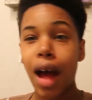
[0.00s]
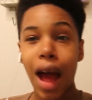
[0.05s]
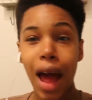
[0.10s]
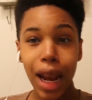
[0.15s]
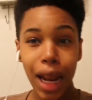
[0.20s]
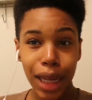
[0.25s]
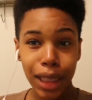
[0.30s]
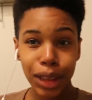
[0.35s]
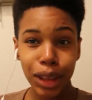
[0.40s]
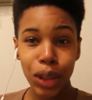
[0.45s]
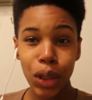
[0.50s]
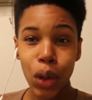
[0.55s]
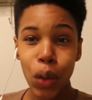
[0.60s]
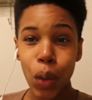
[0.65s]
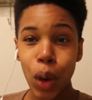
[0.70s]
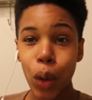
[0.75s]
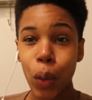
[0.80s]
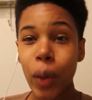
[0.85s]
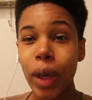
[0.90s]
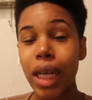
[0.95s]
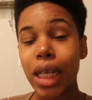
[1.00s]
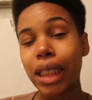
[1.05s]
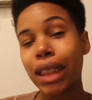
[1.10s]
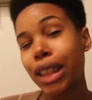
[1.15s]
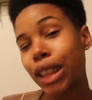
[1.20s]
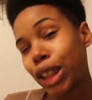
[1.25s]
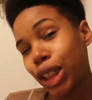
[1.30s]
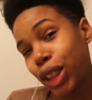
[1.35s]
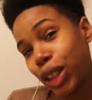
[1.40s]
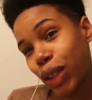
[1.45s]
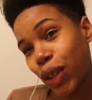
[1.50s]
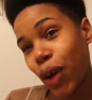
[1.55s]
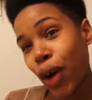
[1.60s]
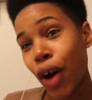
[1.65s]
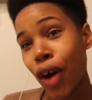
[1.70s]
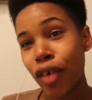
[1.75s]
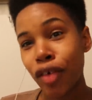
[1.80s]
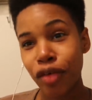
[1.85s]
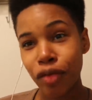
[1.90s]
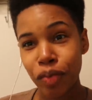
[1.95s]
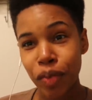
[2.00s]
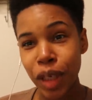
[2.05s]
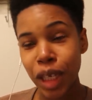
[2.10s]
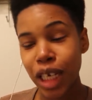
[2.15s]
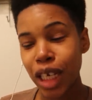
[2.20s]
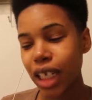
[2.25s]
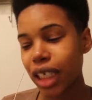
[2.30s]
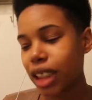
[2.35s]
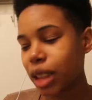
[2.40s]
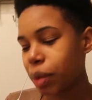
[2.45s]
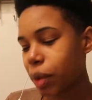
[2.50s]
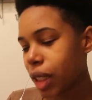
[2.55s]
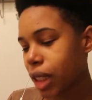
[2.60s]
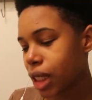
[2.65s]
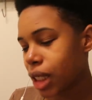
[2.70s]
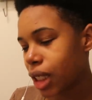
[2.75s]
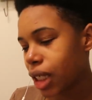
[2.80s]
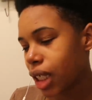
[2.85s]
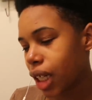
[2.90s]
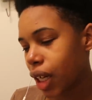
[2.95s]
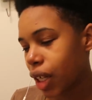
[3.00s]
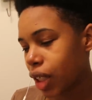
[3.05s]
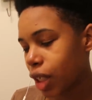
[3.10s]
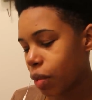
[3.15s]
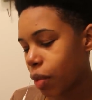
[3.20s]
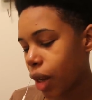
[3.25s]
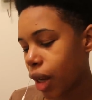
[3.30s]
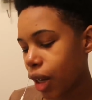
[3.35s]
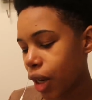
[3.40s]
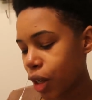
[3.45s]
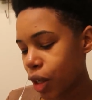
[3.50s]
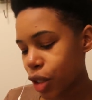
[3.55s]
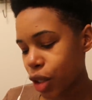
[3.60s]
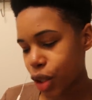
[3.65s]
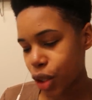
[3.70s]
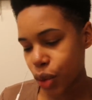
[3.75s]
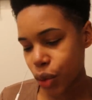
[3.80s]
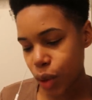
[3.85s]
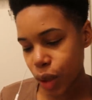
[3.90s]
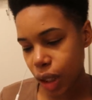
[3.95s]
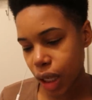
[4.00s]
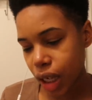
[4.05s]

I like to go to work with a soft beat, especially now that my hair is short.